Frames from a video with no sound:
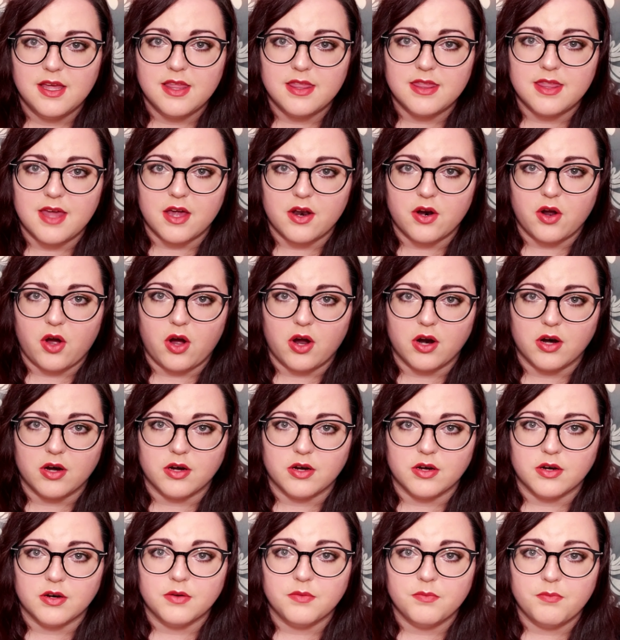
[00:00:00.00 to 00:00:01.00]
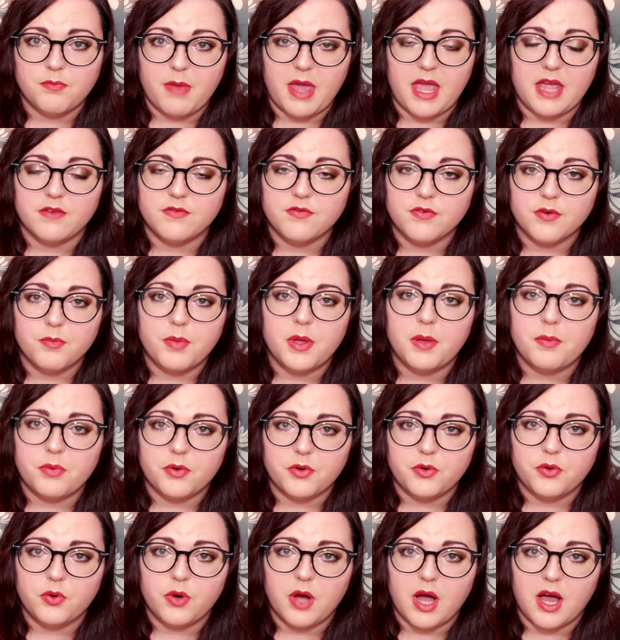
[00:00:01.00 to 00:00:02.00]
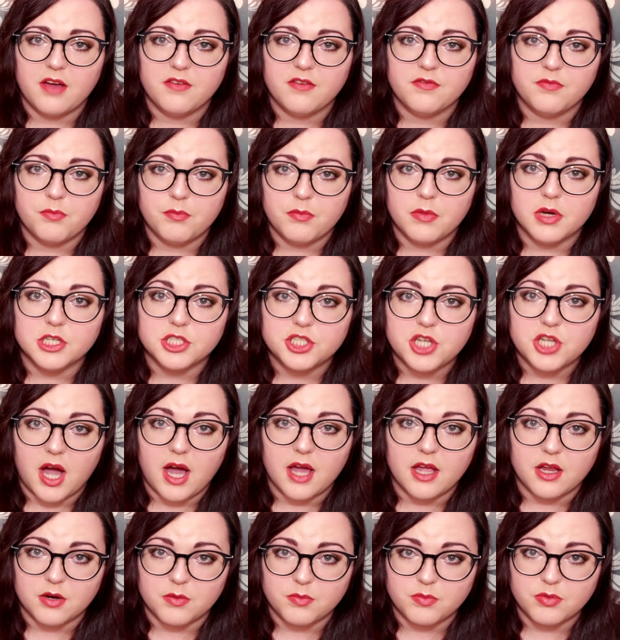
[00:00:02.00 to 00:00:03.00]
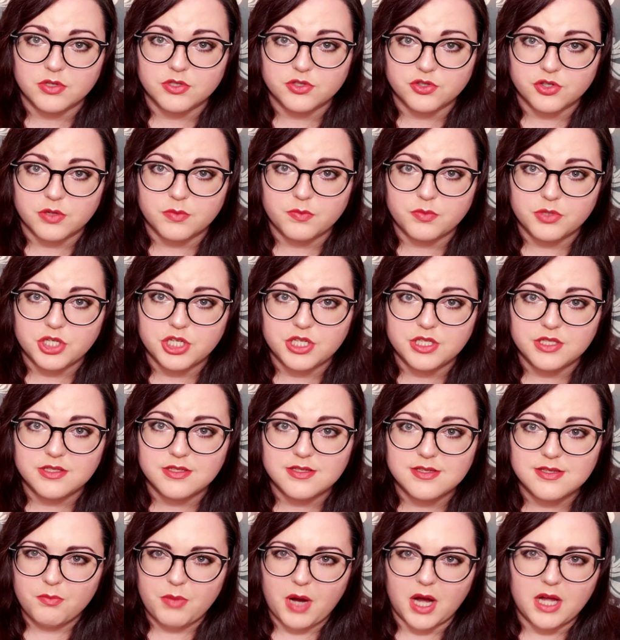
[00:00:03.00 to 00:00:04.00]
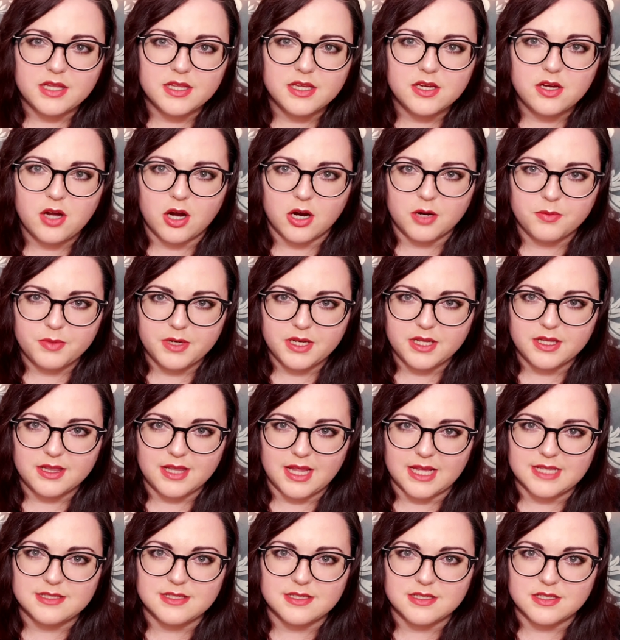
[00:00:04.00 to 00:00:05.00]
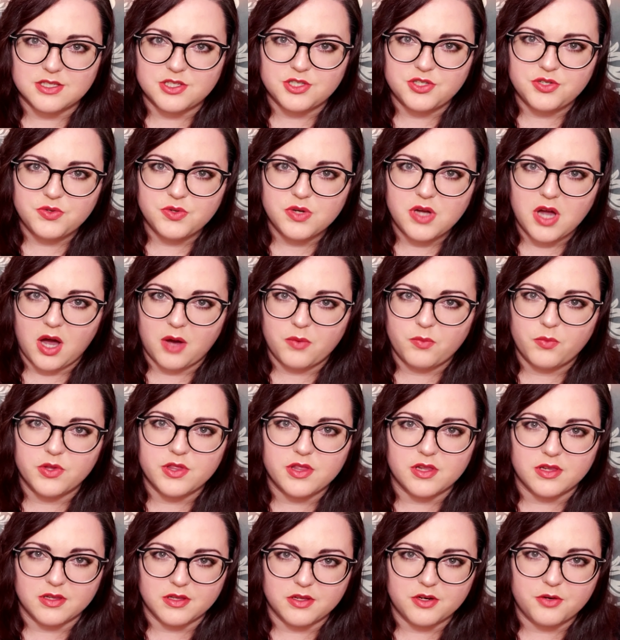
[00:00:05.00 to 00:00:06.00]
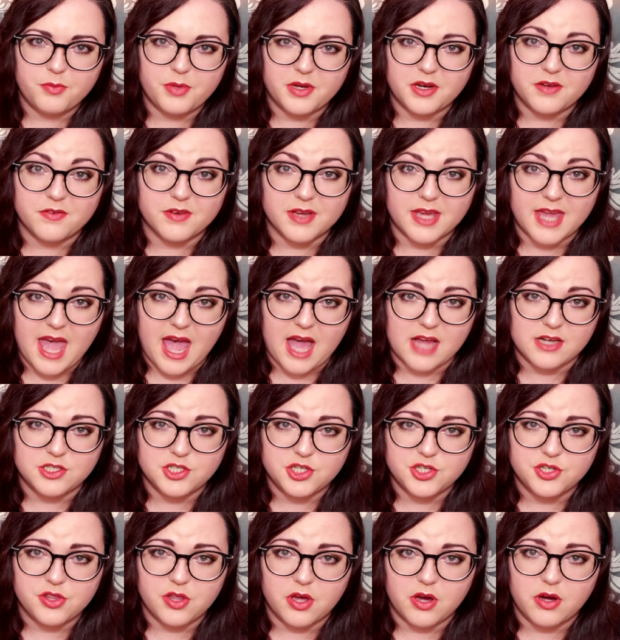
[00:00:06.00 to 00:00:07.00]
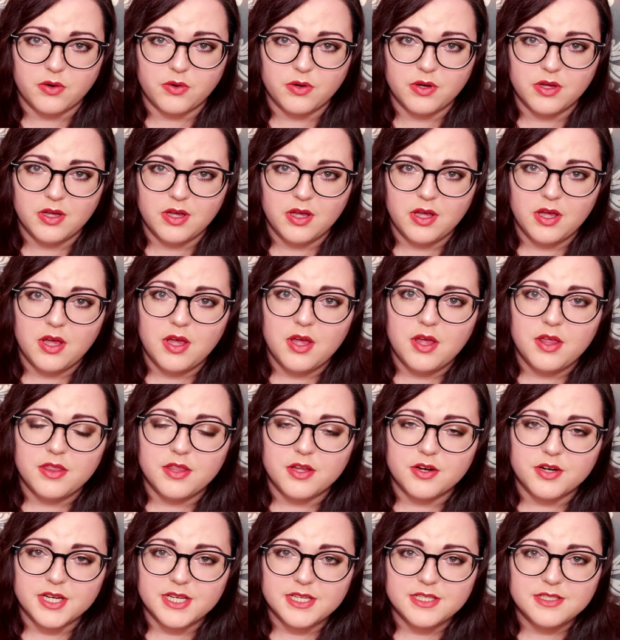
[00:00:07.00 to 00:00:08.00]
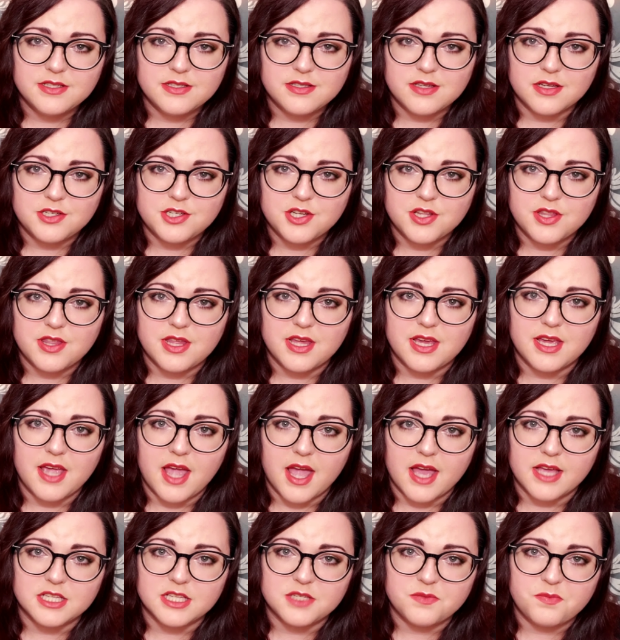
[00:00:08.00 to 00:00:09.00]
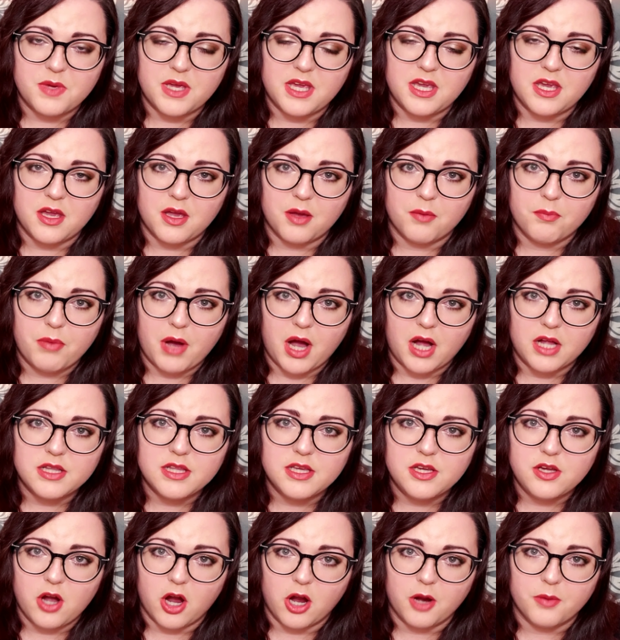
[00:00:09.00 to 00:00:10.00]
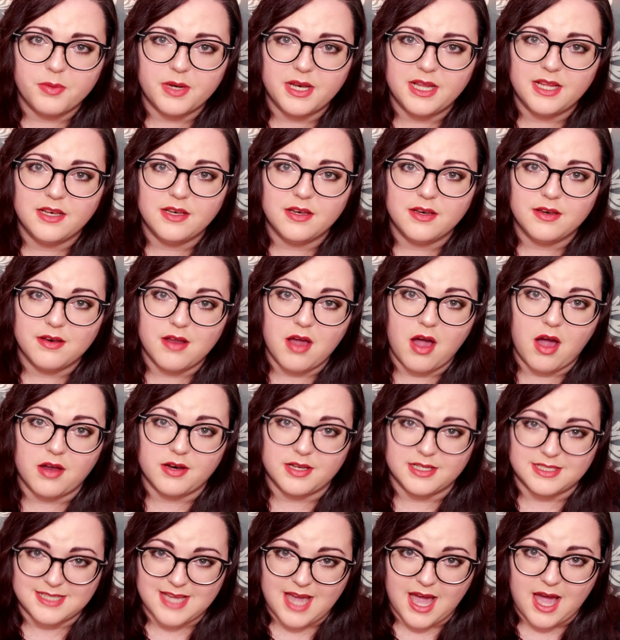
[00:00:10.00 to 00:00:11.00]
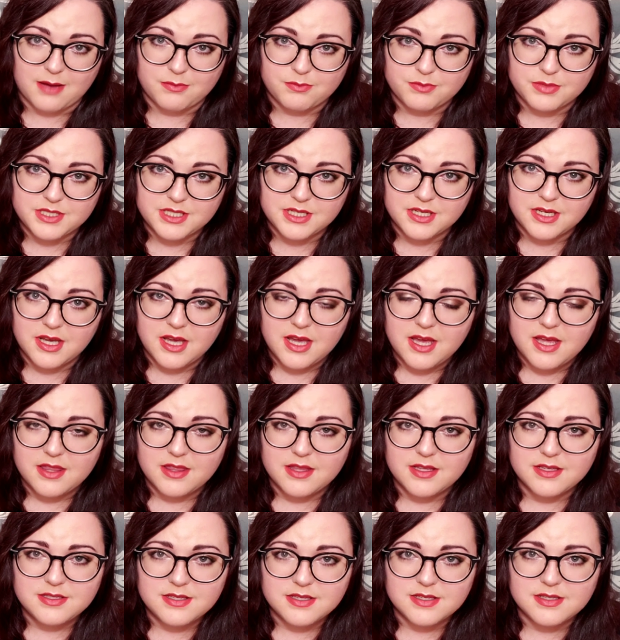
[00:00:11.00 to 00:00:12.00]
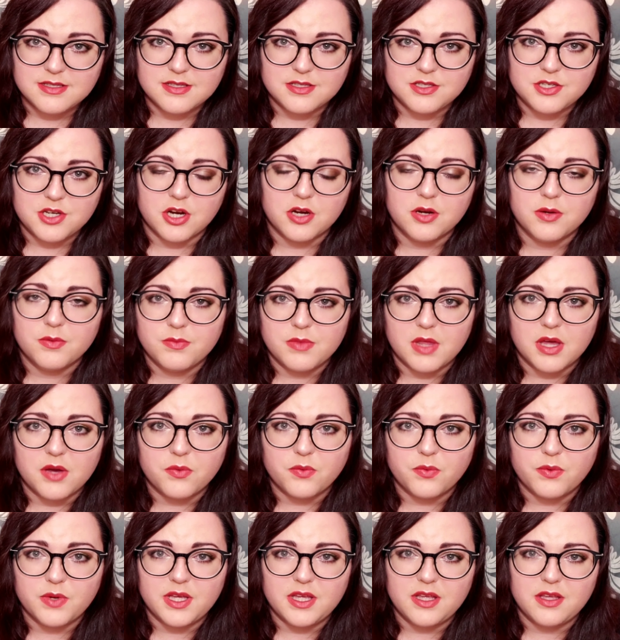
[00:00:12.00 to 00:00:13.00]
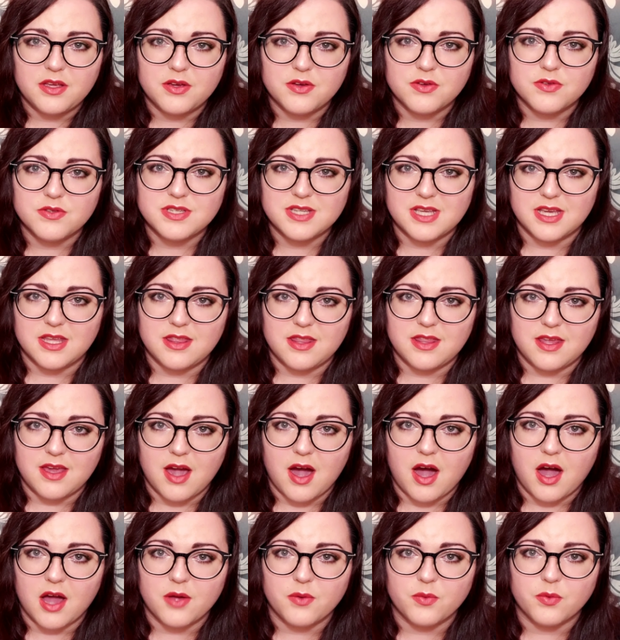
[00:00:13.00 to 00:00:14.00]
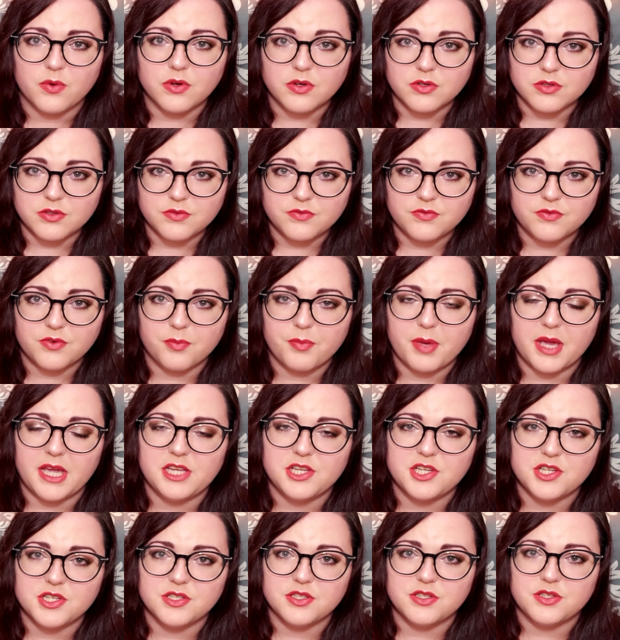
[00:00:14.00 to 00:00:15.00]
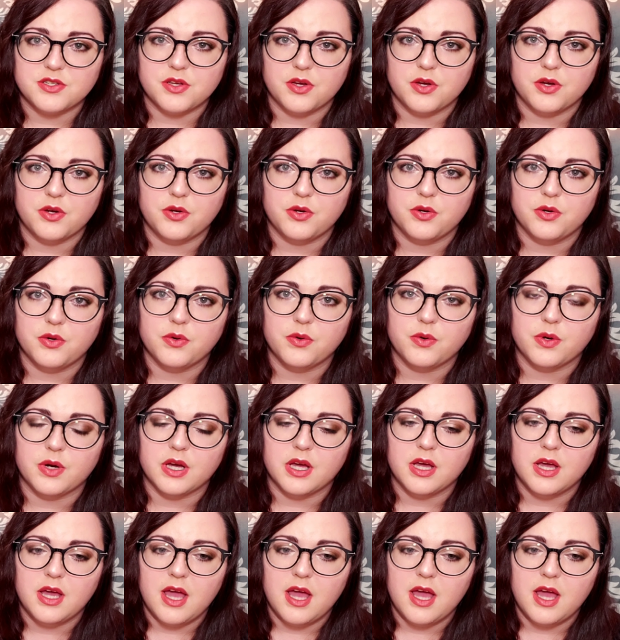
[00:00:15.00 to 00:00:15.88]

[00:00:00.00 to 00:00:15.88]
that are made for people who have much higher prescriptions. Polycarbonate lenses do come with a little bit of a catch though. There is such a thing as being polycarbonate non-adapt. This is a term that we use in the eye world for patients who